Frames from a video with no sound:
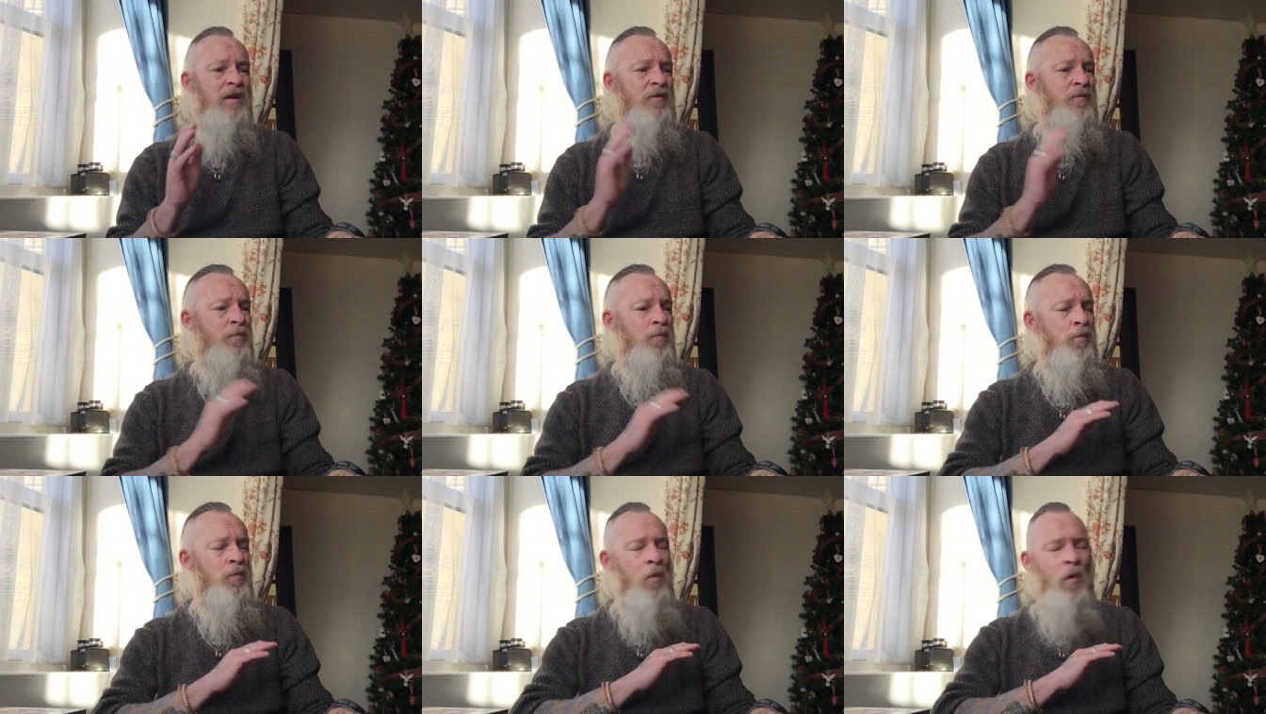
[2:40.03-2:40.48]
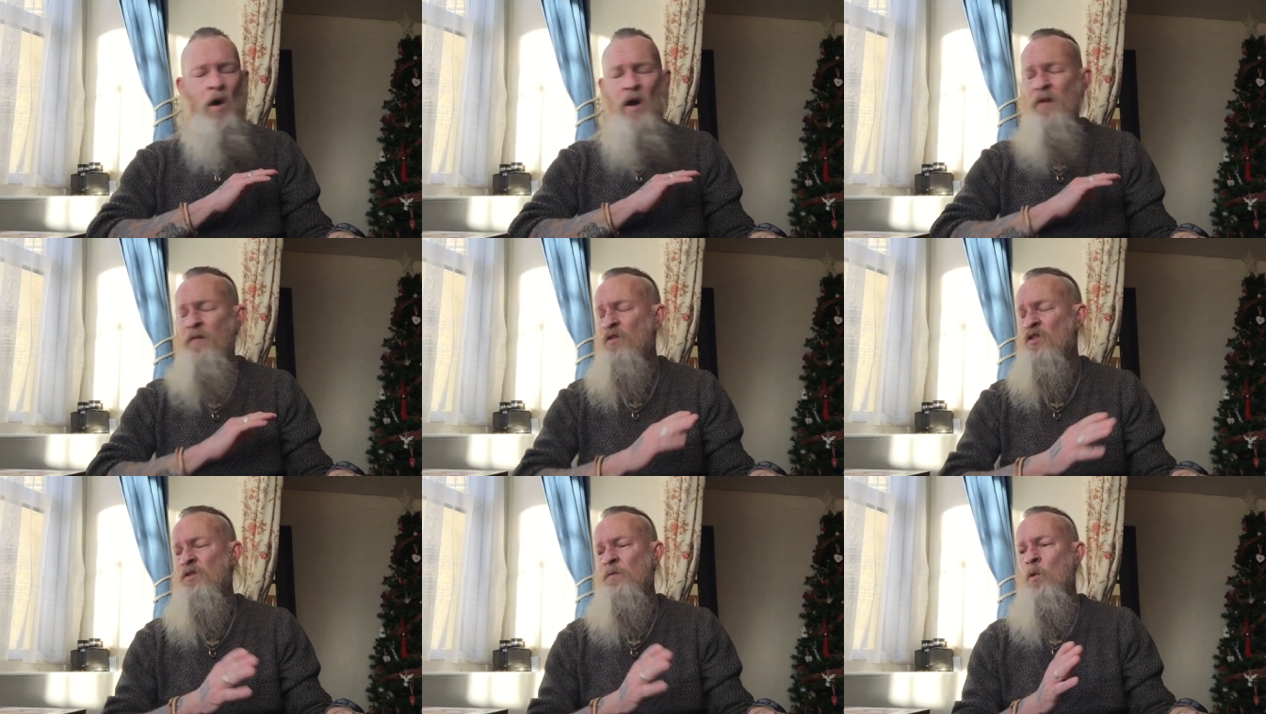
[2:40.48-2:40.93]

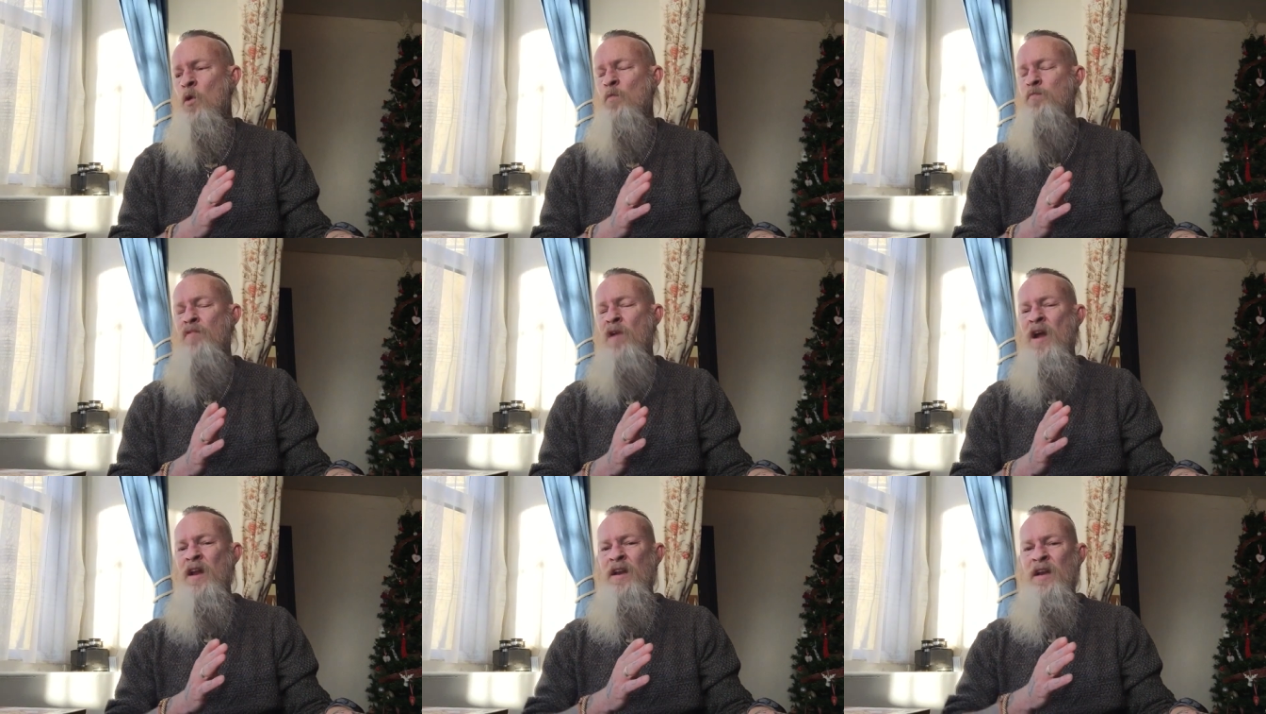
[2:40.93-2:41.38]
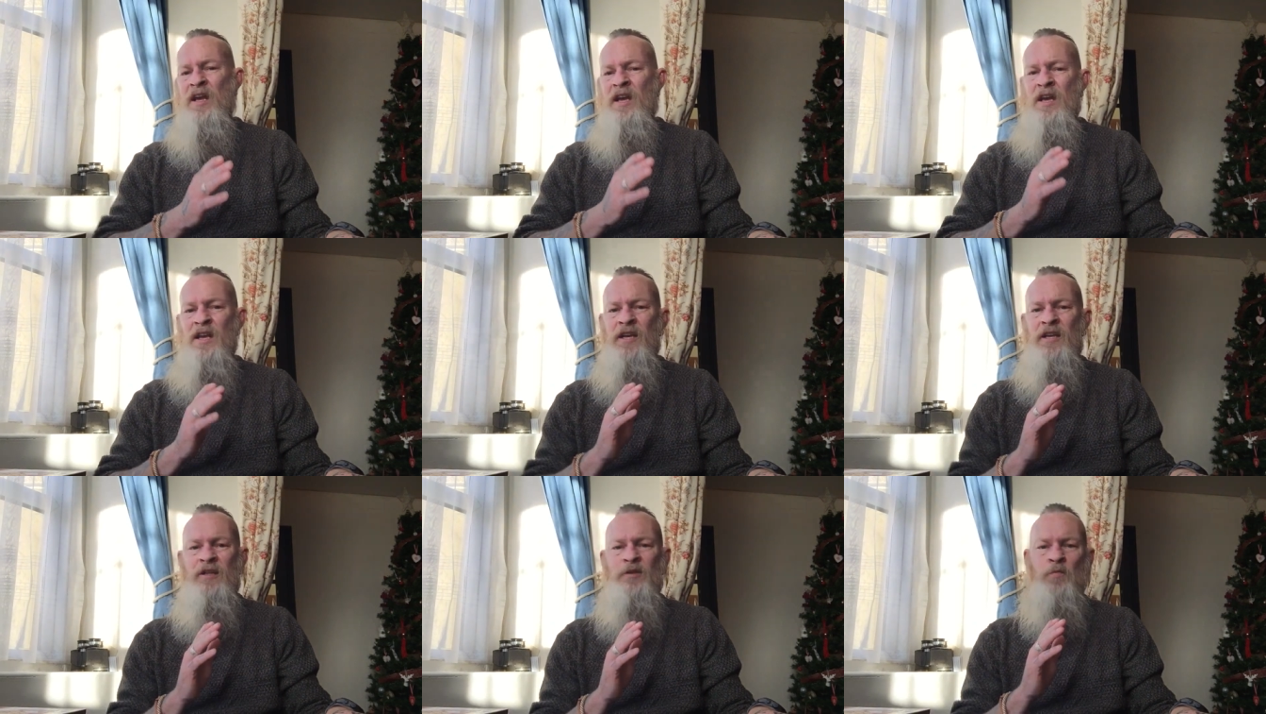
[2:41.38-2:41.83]
Whatever small brand it
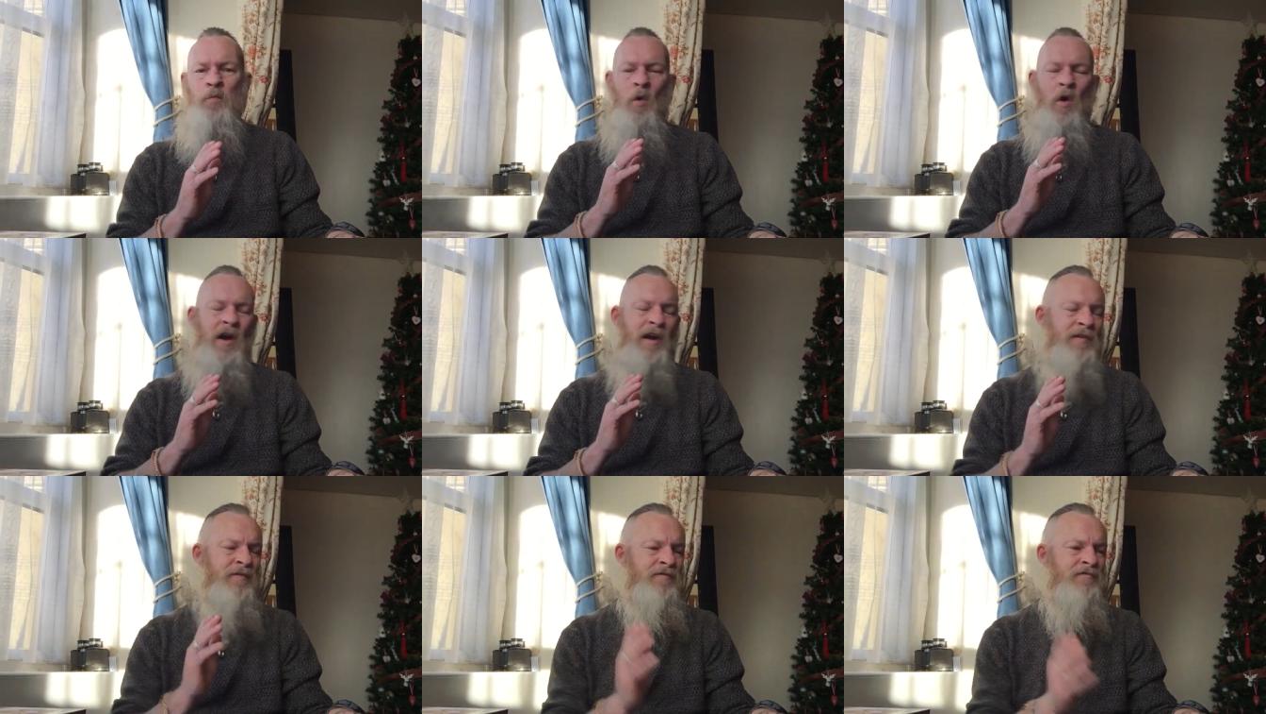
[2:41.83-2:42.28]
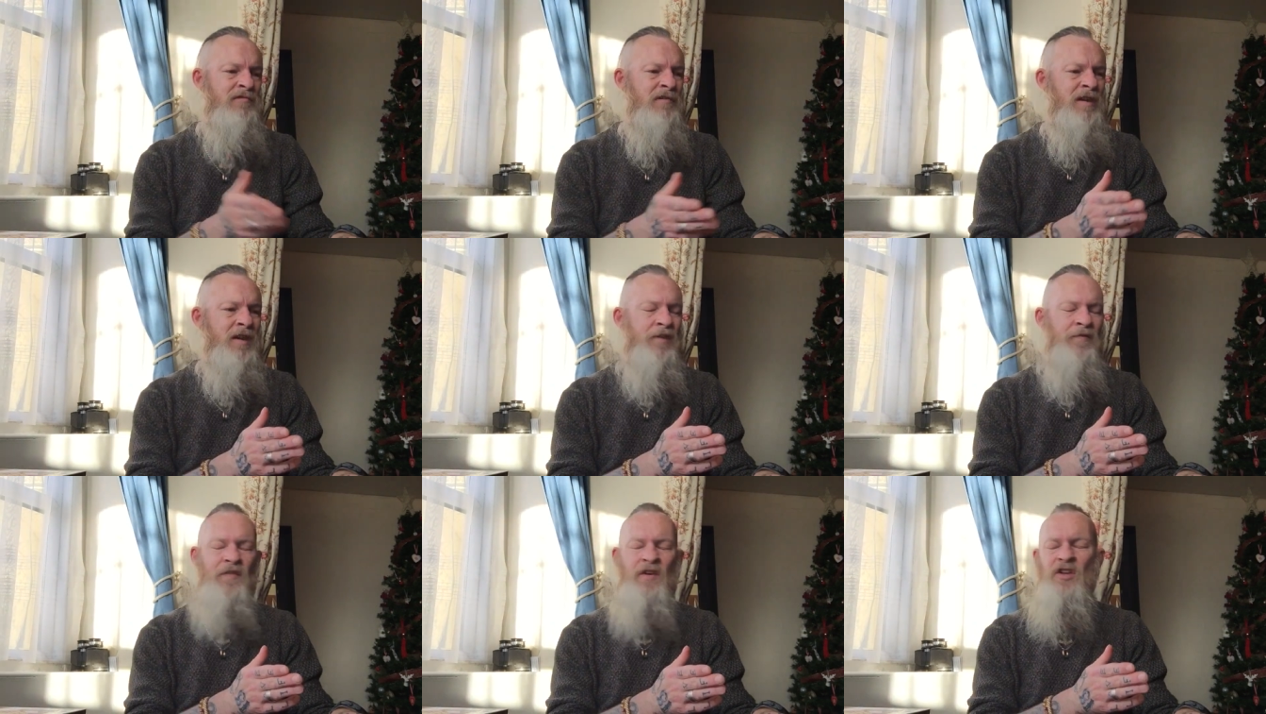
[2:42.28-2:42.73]
is, whatever
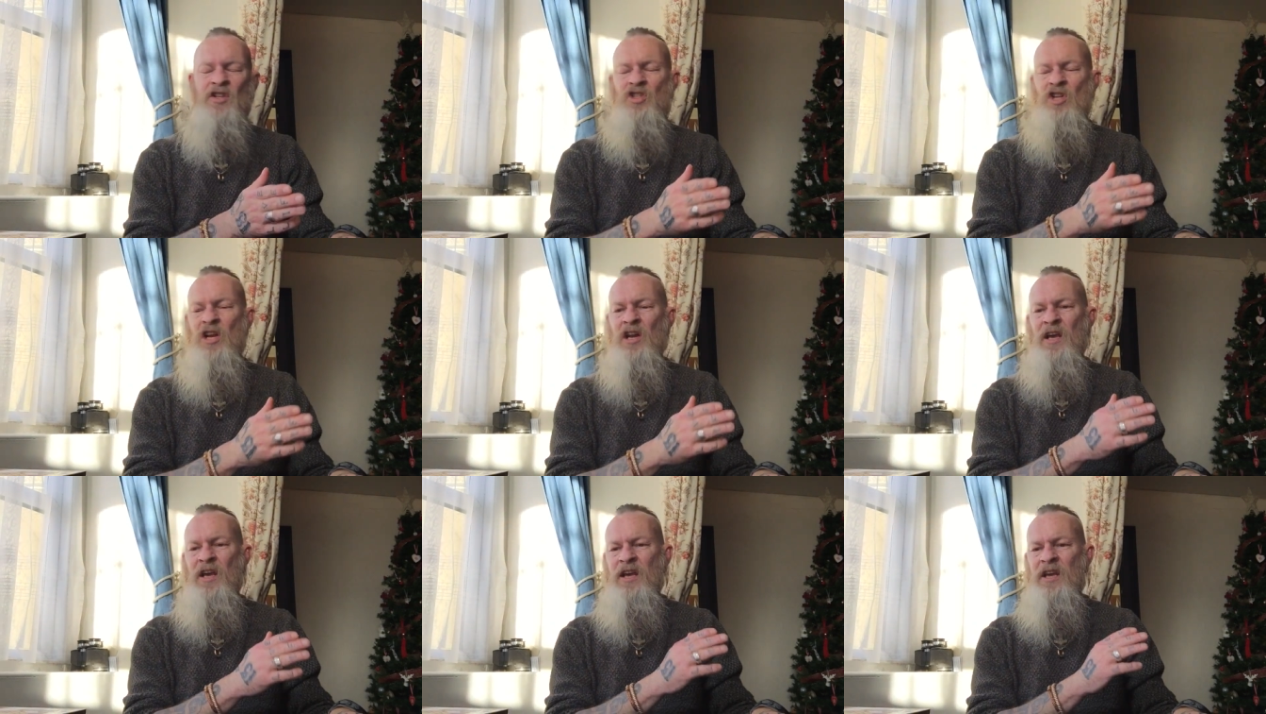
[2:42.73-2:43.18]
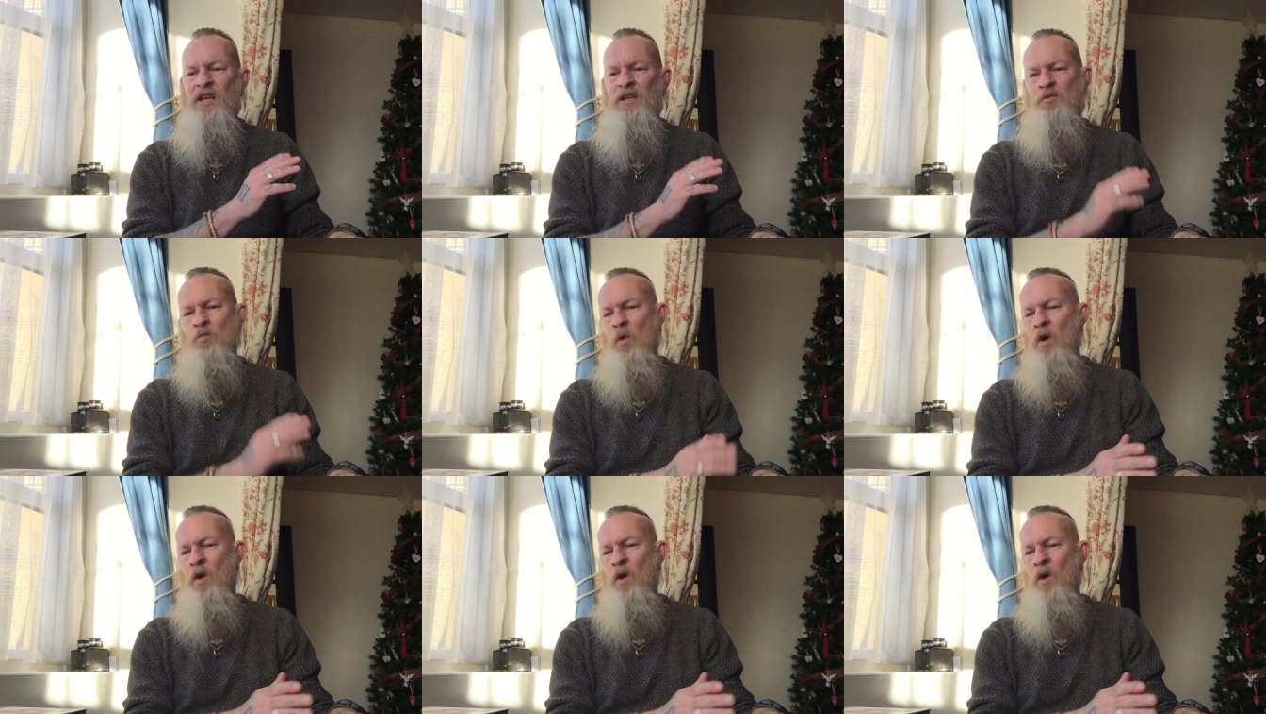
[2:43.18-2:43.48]
individual it is,